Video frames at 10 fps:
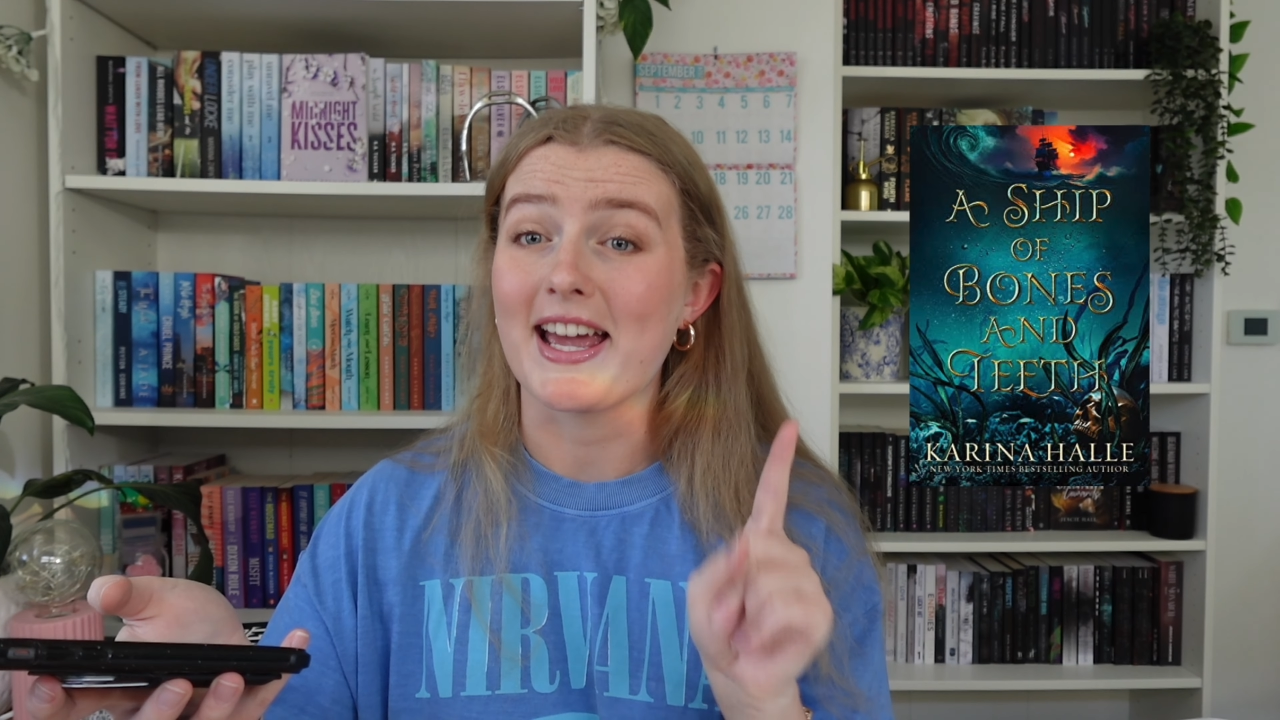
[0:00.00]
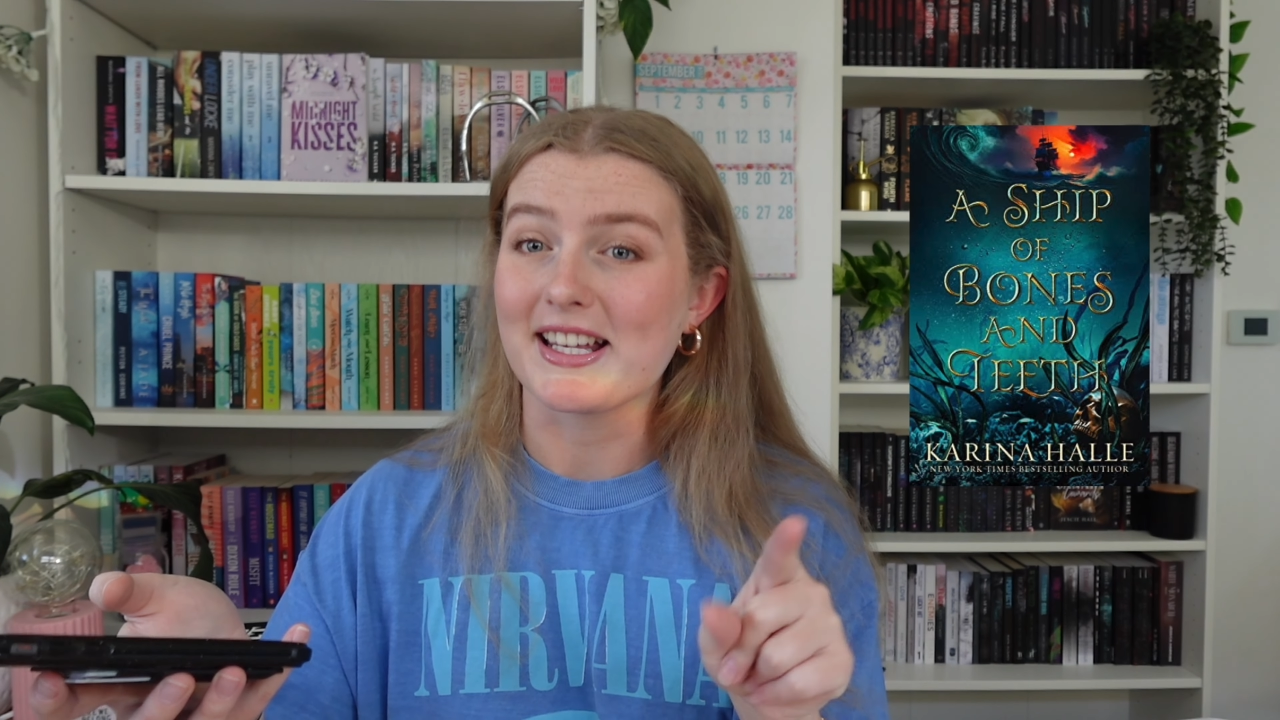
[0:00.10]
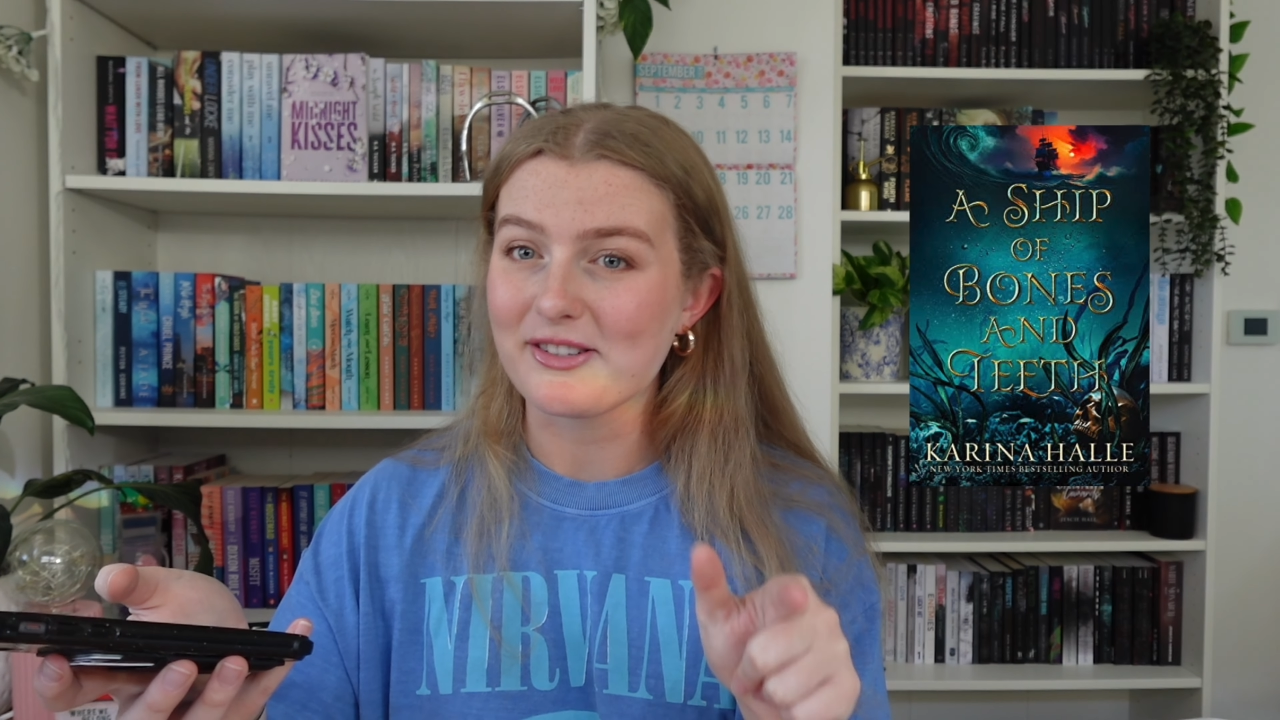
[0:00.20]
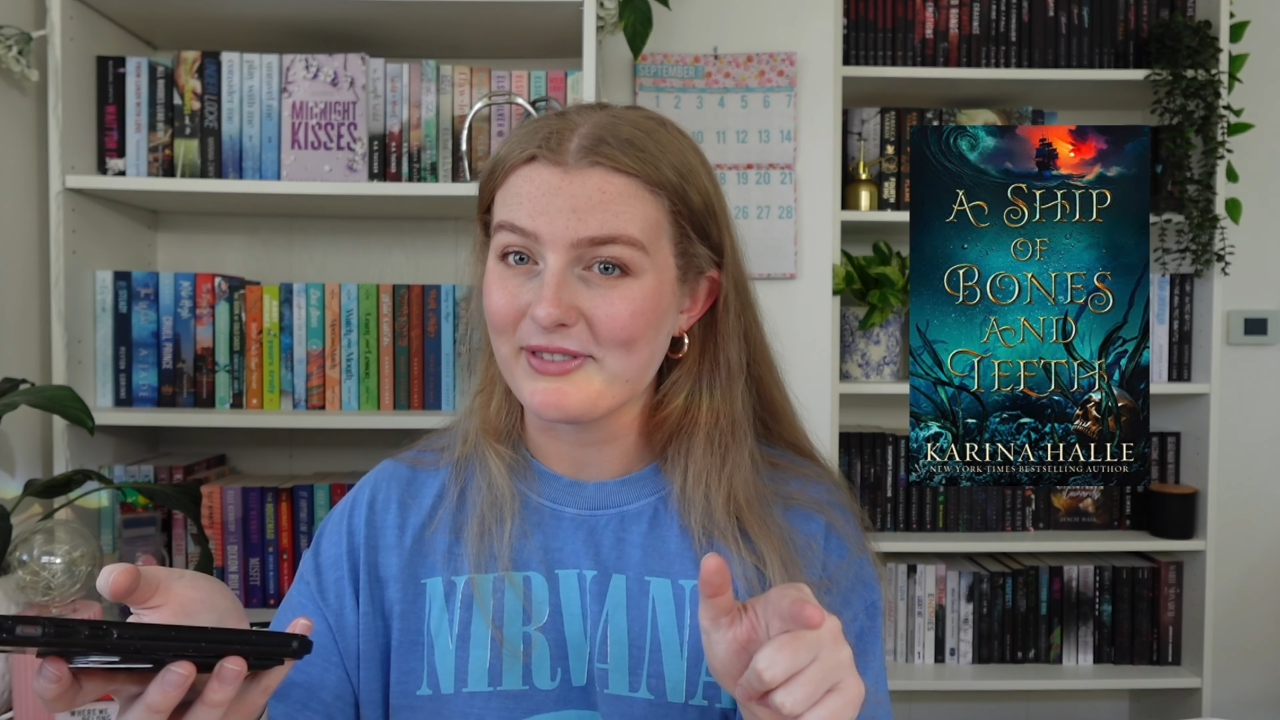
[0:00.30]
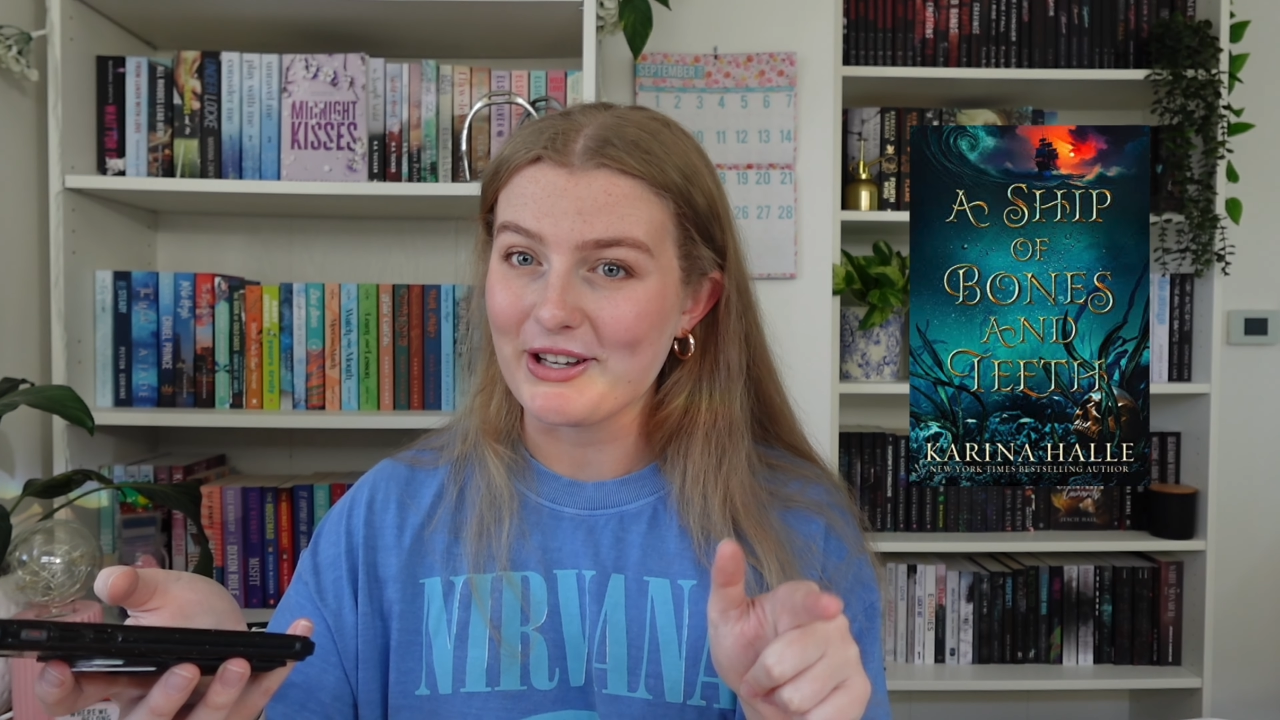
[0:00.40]

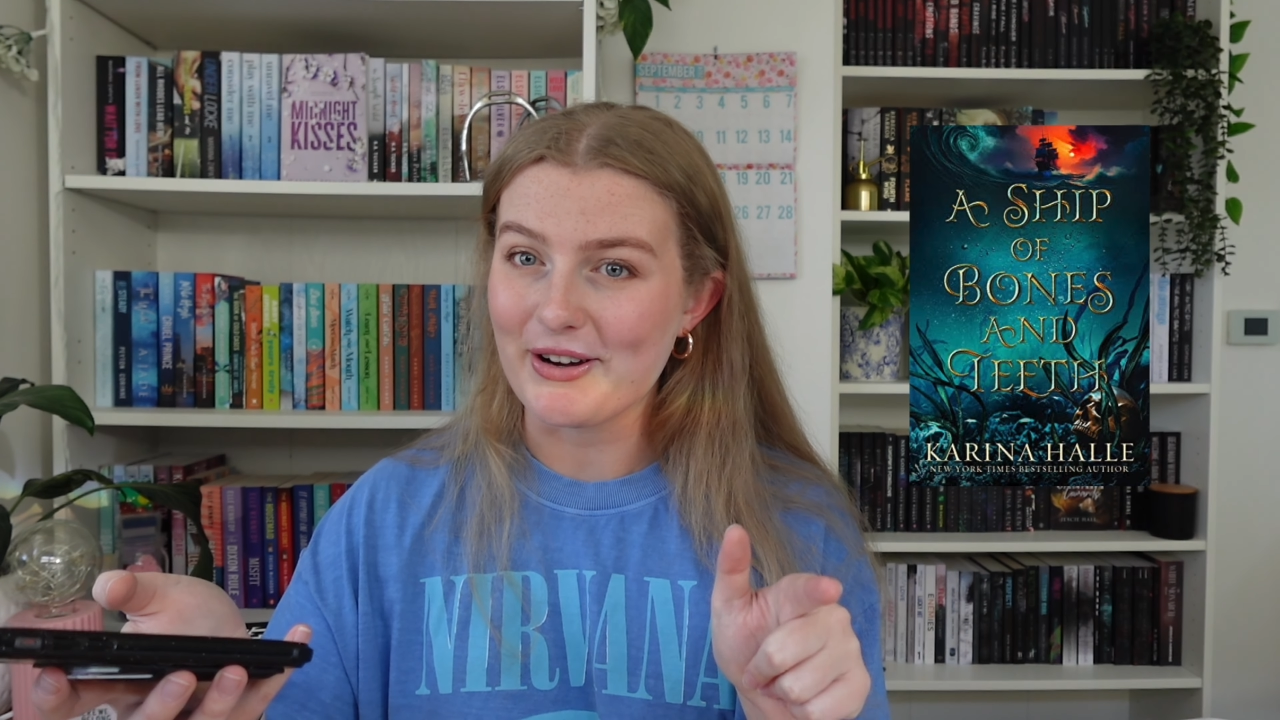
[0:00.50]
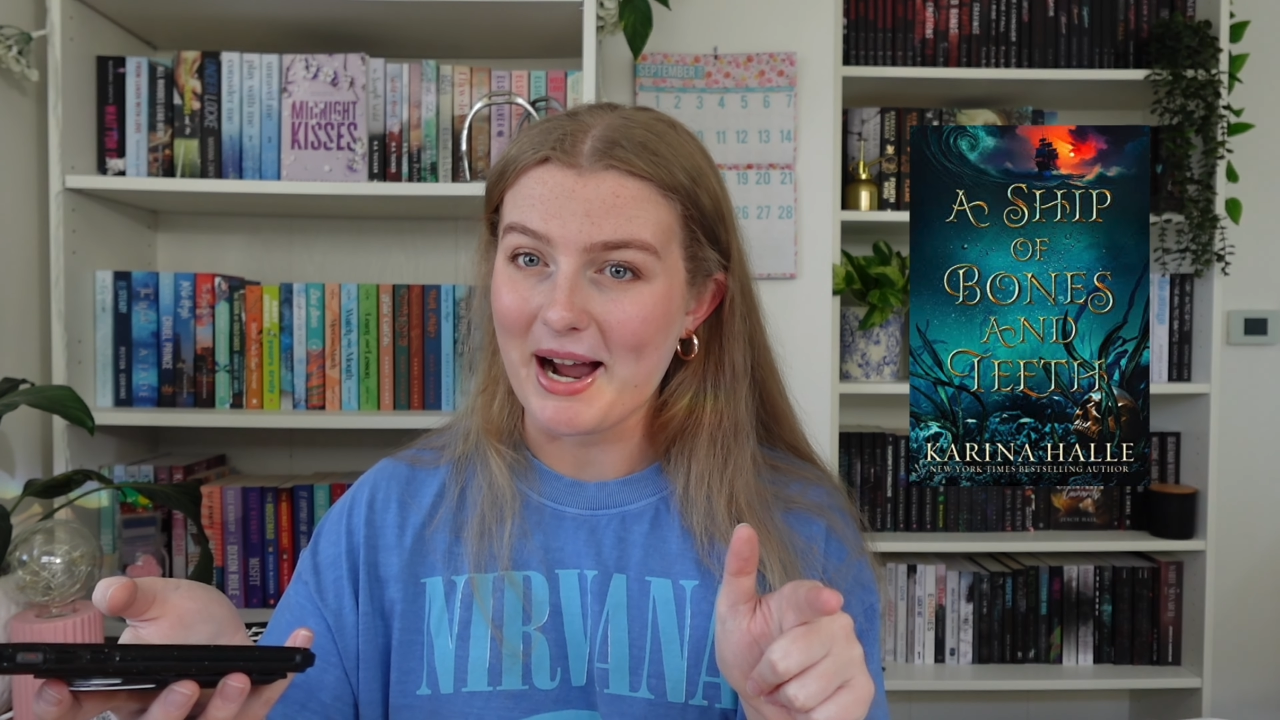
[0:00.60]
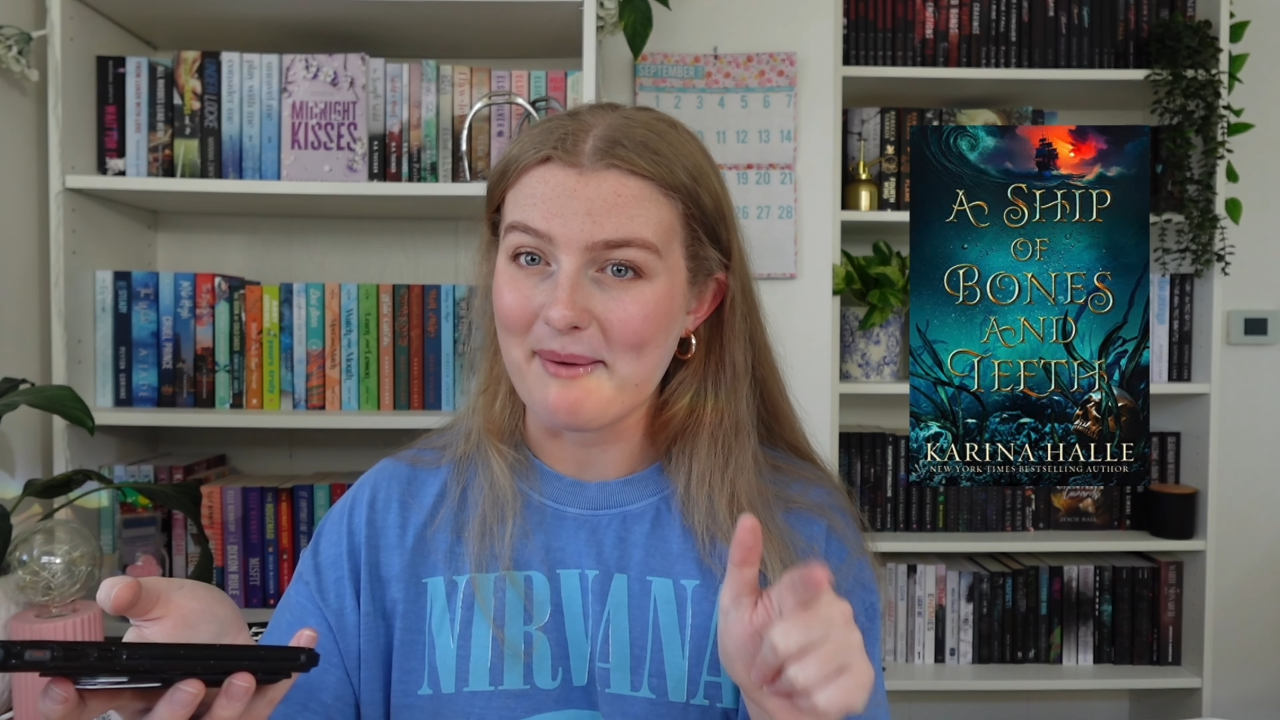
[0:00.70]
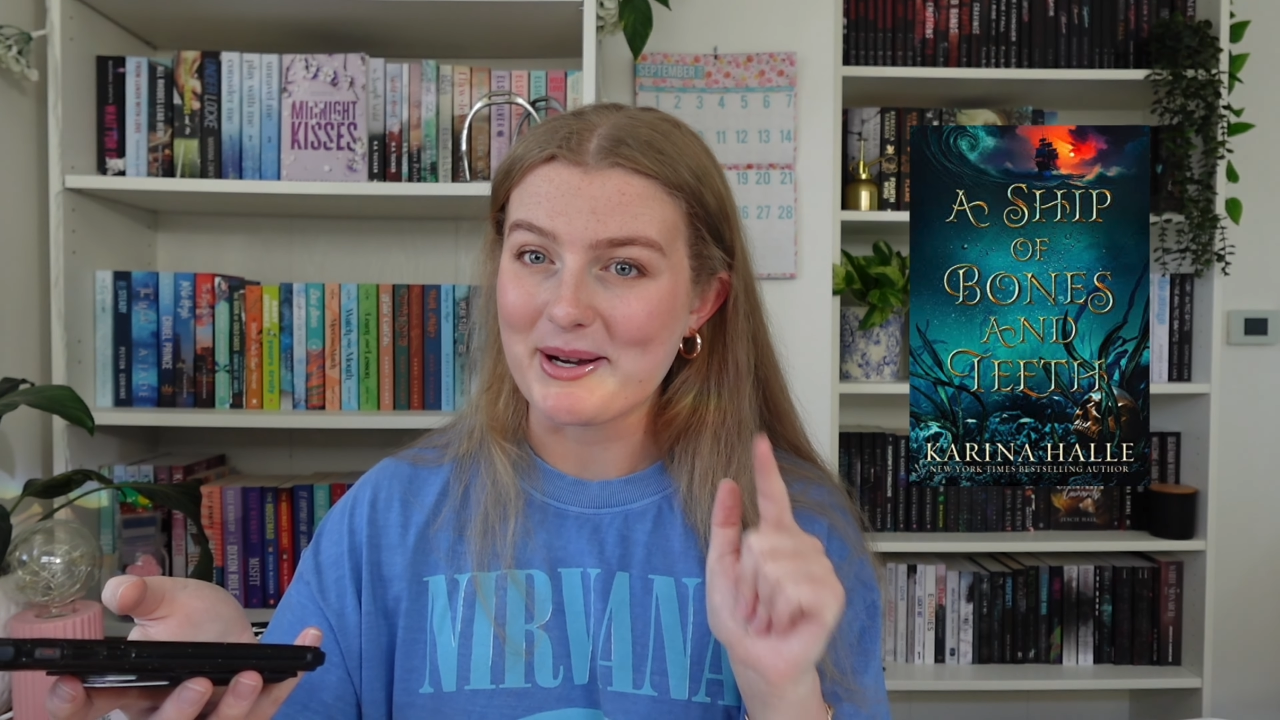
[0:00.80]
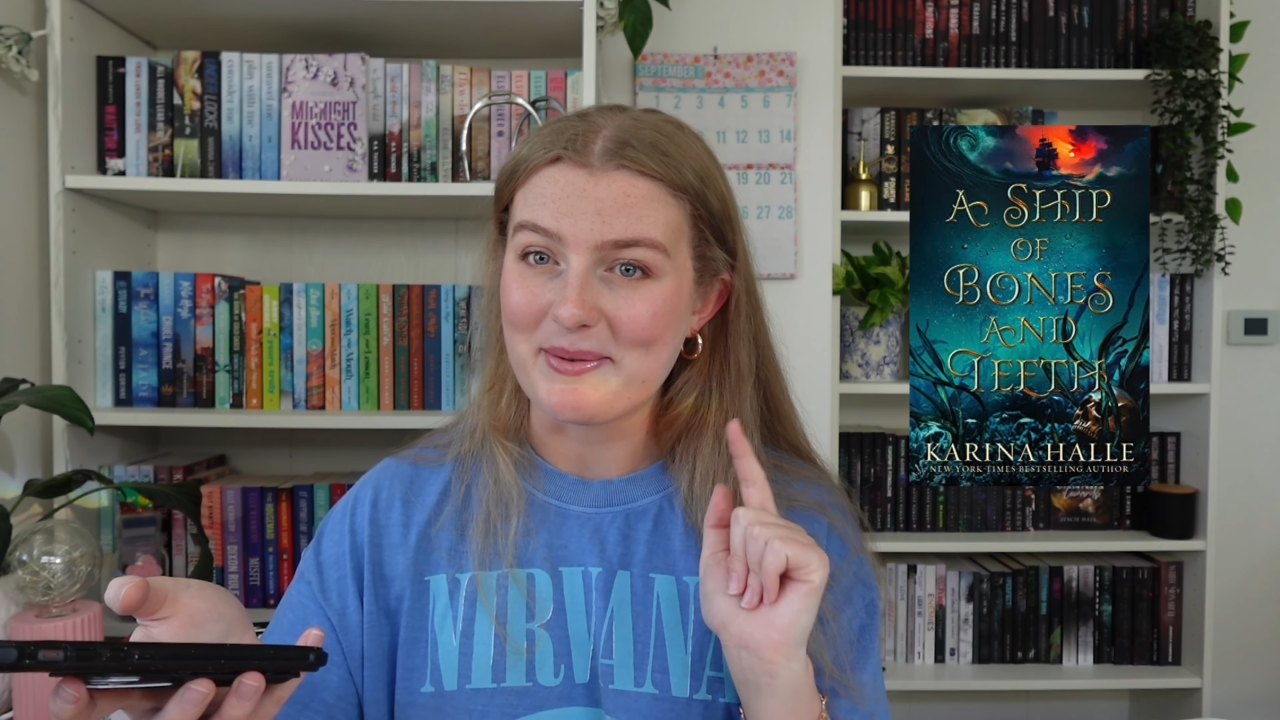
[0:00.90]
is a video
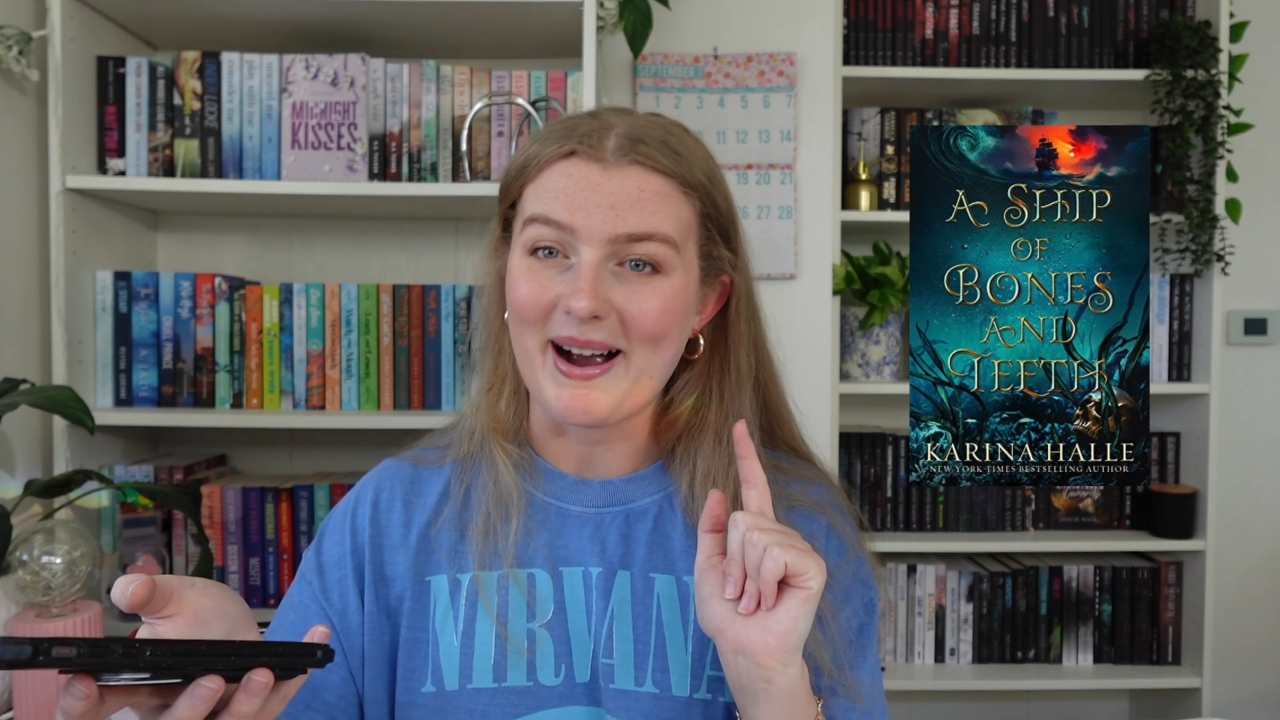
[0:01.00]
coming where